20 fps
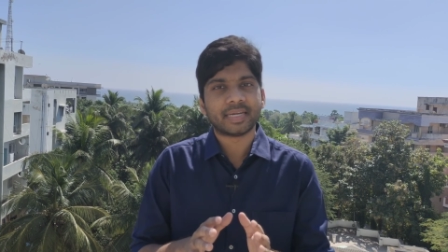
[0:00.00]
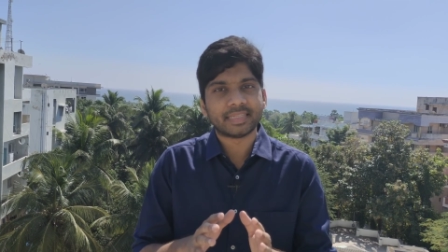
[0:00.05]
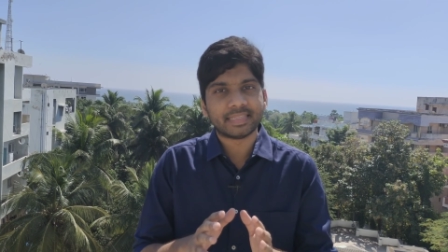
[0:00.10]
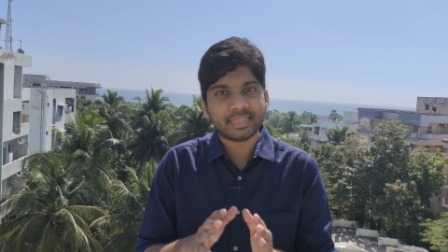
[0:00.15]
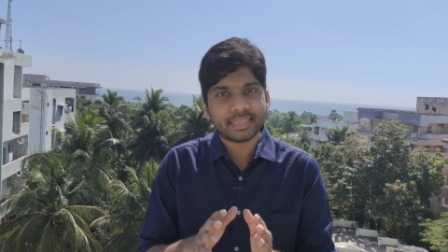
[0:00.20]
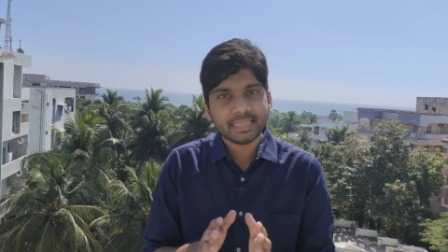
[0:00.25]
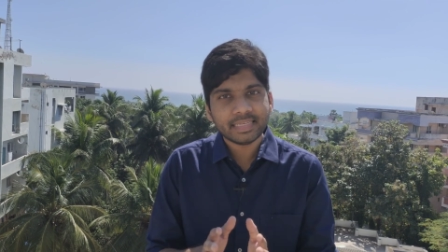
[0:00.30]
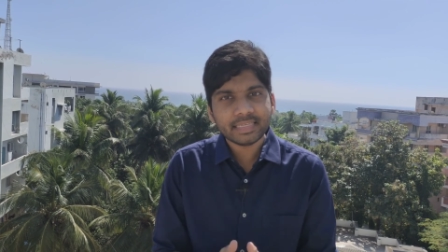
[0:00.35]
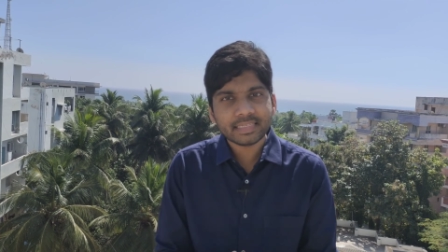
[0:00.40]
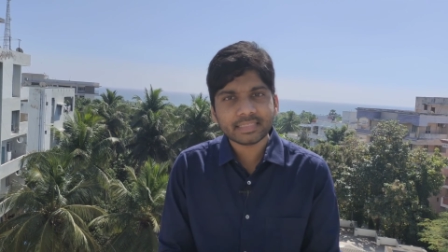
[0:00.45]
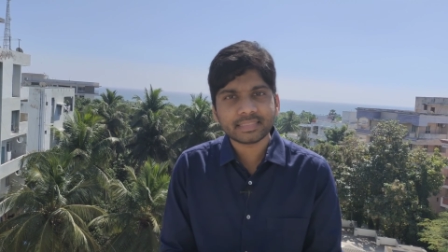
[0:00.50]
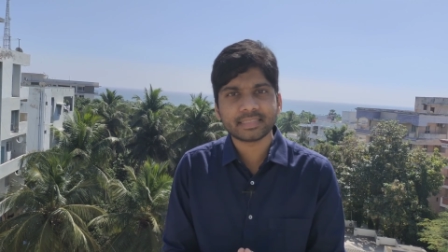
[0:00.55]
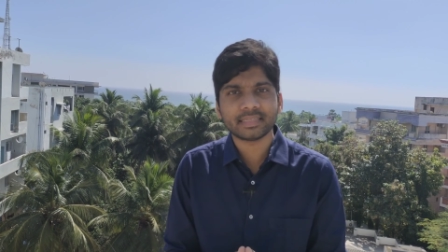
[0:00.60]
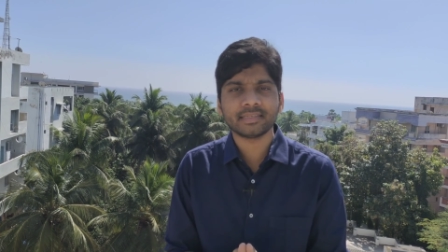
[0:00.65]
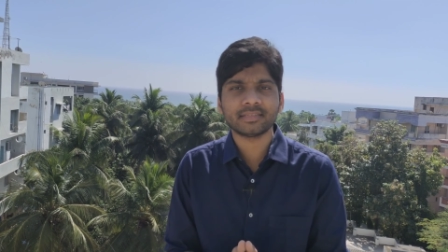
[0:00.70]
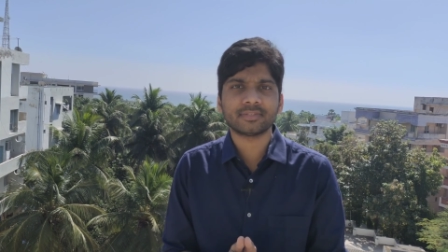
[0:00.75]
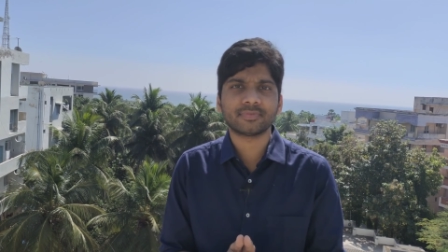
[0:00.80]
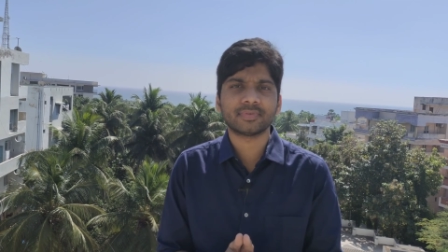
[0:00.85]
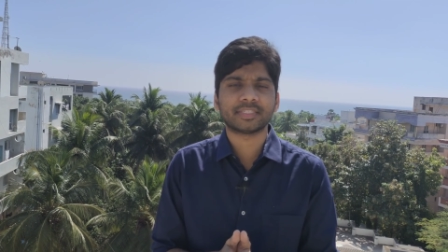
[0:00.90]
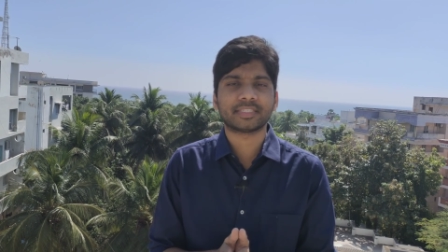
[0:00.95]
but these
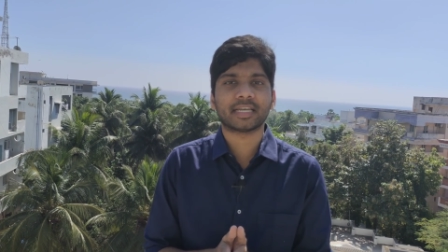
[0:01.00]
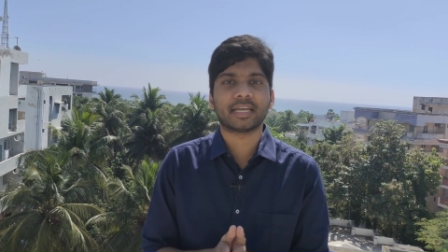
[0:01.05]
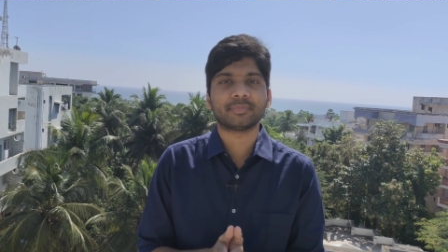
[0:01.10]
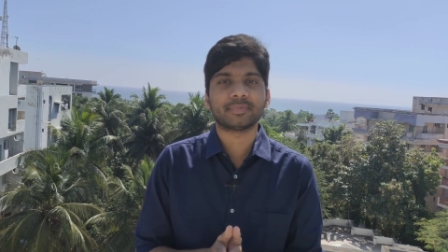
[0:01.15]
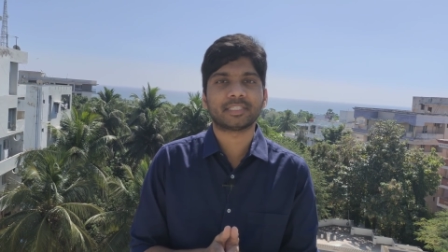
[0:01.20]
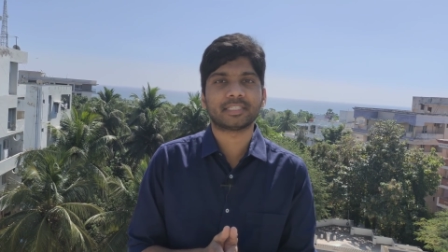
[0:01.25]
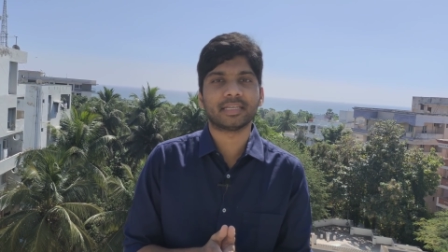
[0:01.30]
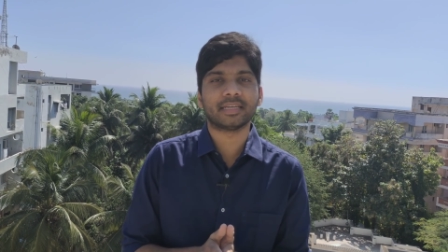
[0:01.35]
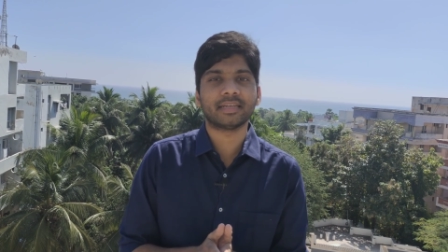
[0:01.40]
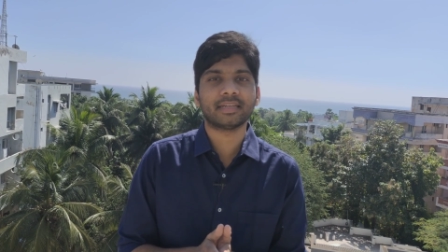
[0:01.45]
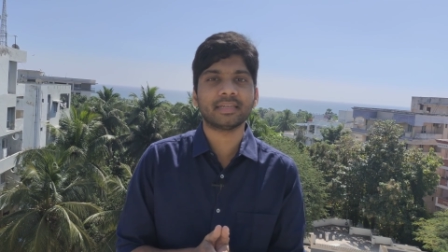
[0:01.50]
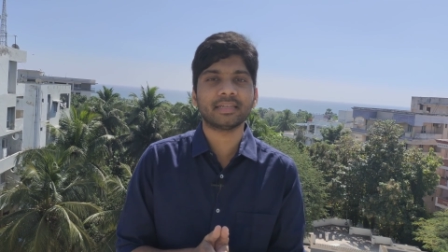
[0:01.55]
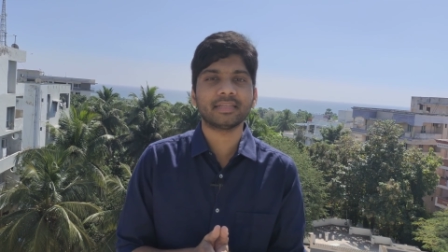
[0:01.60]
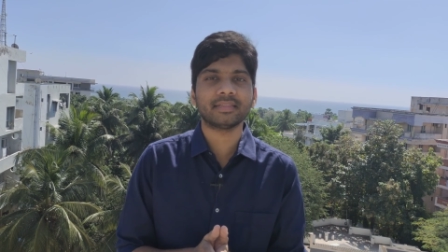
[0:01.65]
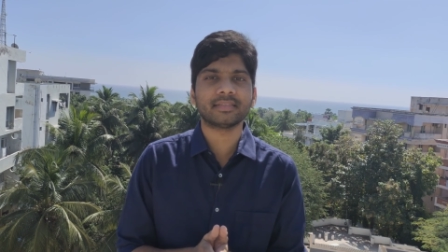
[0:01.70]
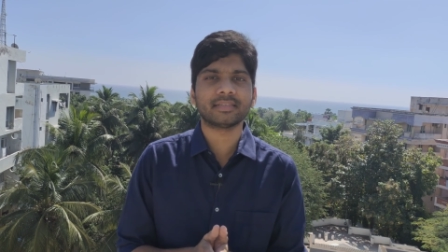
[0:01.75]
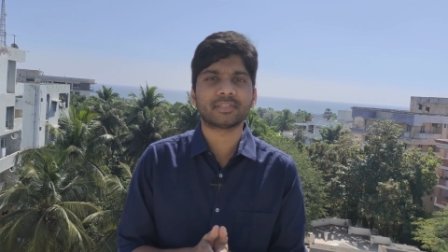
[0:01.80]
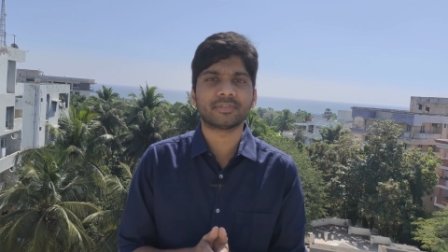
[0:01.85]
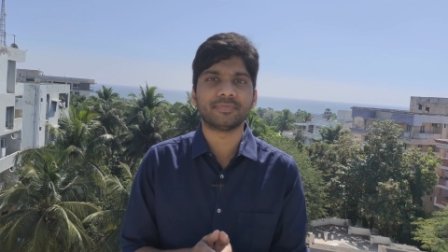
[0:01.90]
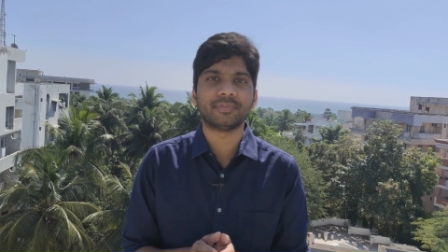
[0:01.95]
things which I'm sharing
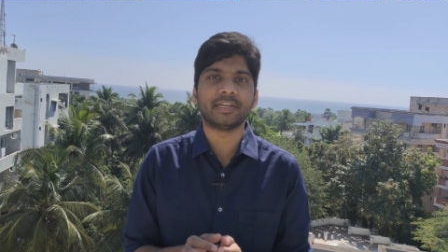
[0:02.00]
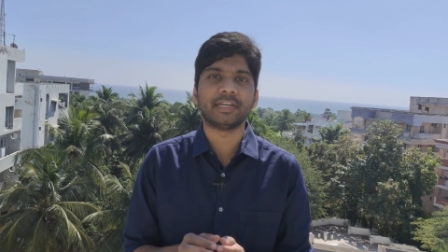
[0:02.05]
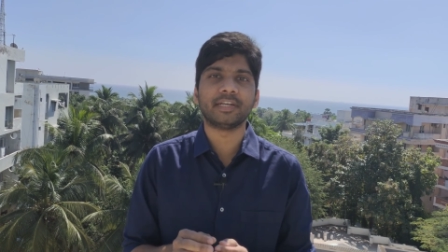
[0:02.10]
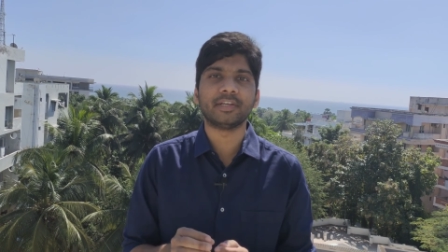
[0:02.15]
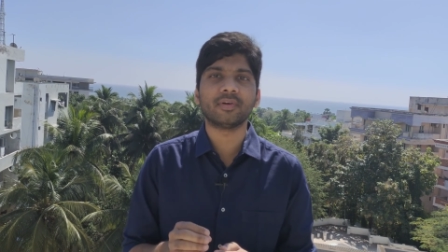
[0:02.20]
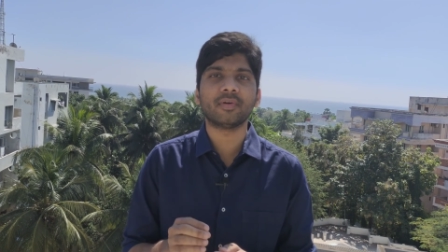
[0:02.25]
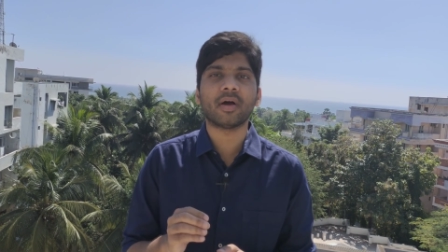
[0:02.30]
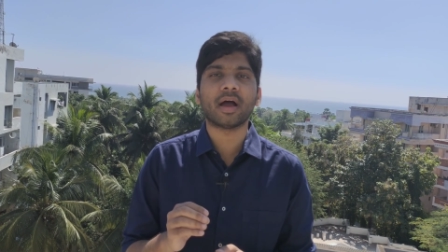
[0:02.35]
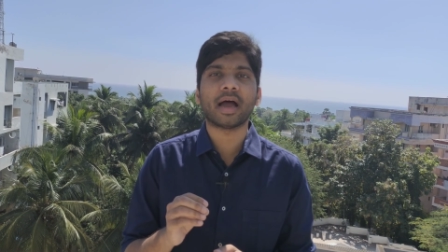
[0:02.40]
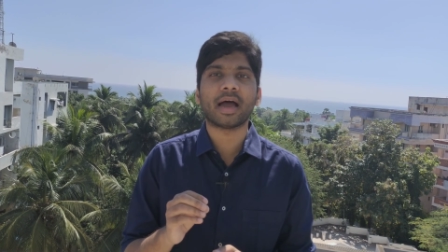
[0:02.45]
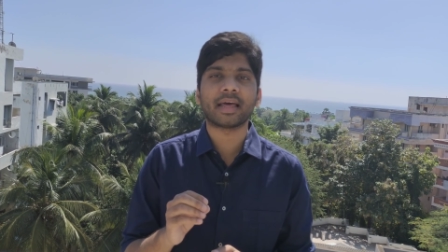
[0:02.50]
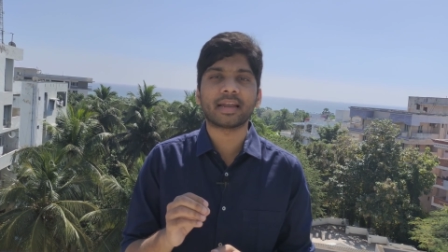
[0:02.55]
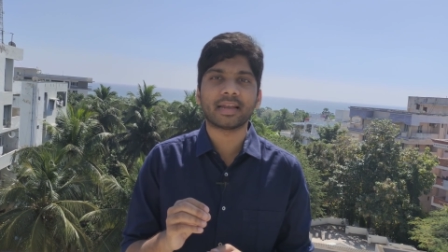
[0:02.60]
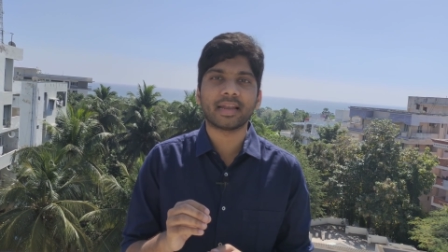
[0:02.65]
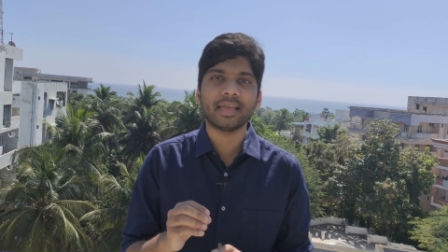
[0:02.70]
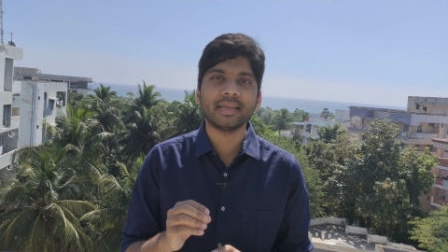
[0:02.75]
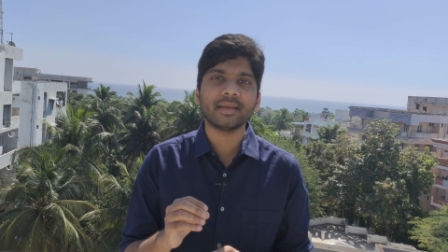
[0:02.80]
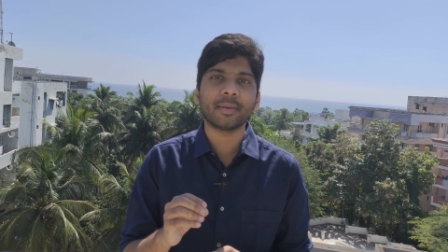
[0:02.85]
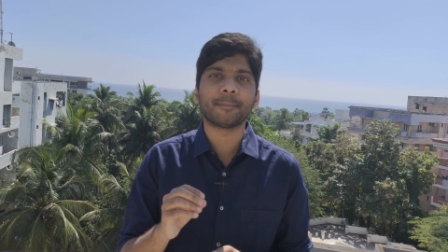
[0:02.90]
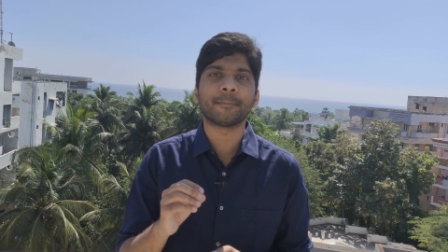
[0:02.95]
in this video are
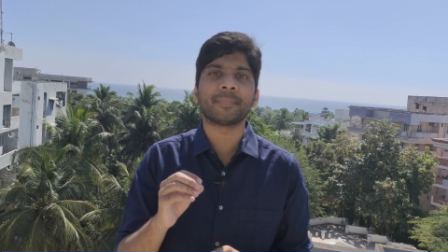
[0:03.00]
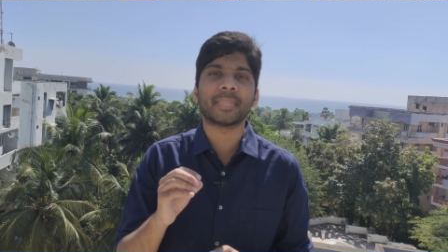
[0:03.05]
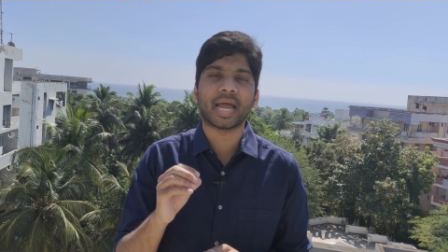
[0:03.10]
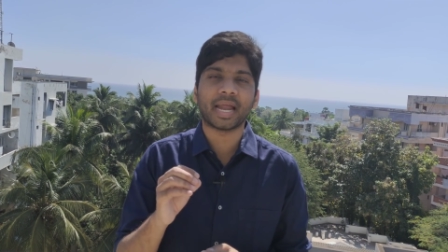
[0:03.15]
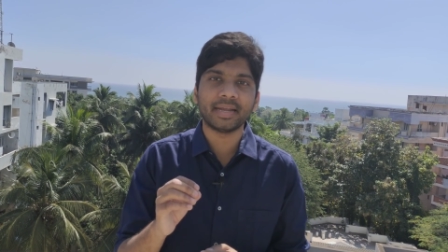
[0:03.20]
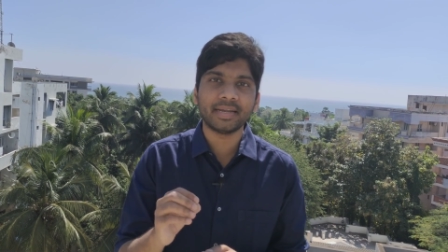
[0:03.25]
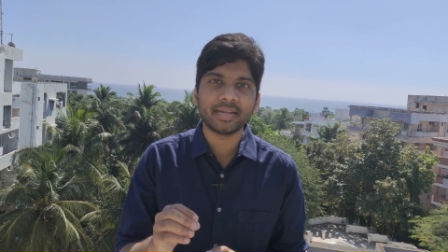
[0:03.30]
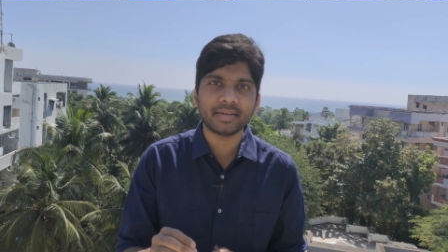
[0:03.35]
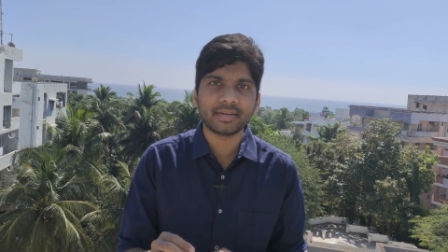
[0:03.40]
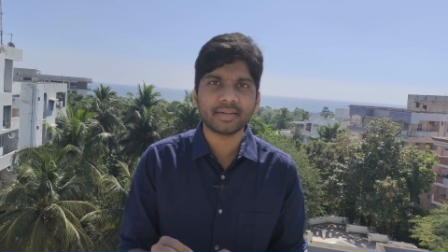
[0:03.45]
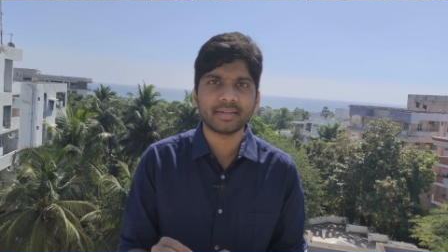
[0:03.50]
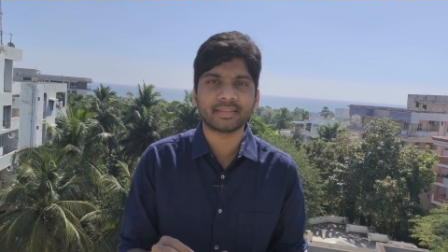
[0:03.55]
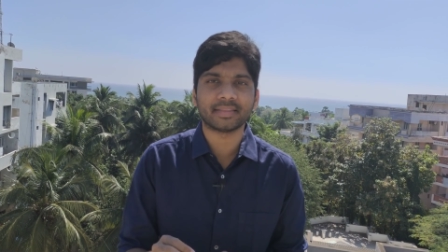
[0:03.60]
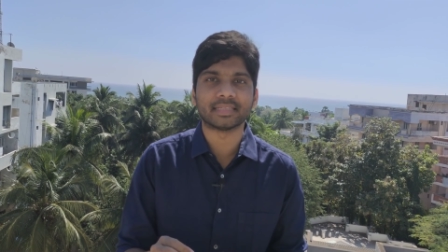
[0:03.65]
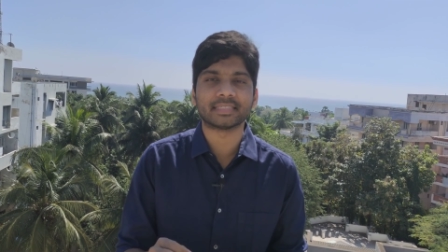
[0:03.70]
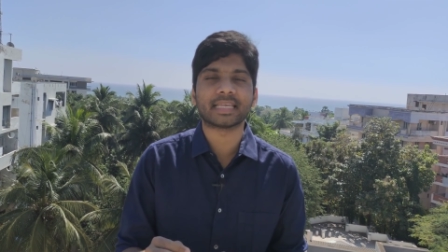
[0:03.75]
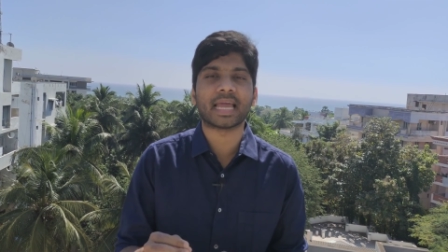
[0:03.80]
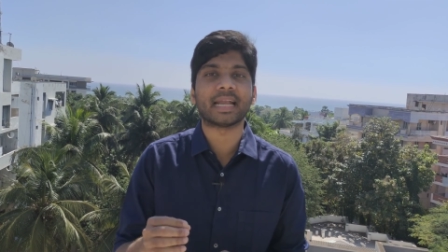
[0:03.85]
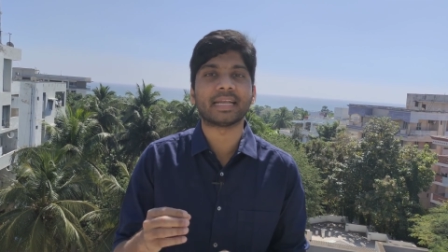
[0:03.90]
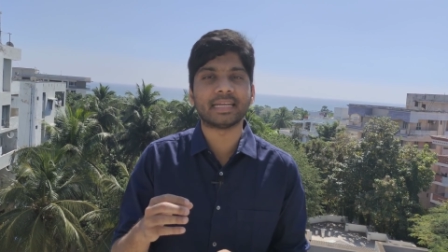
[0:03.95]
like mandatory things.